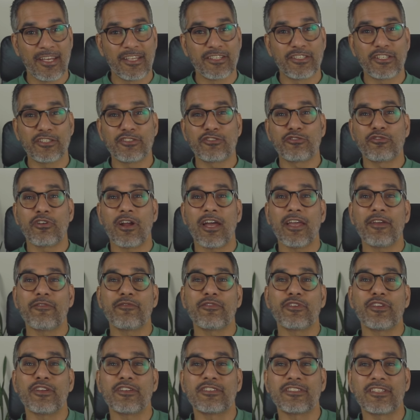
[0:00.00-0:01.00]
Just try it
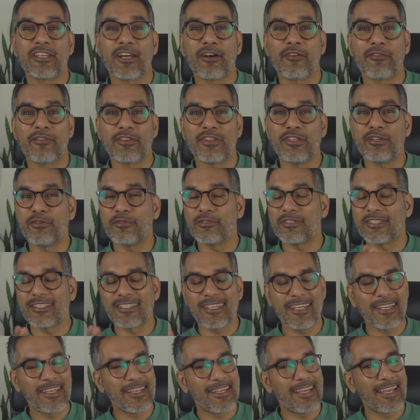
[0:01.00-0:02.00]
for yourself and you'll
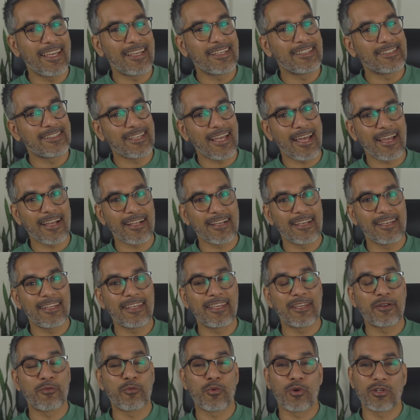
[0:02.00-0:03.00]
see
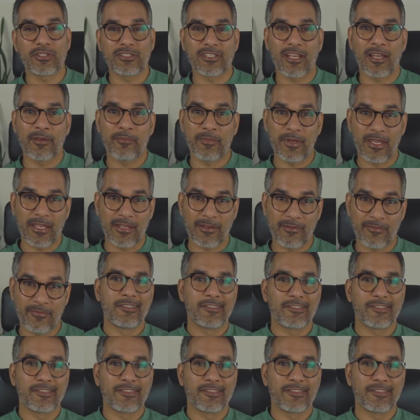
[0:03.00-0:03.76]
exactly what I mean.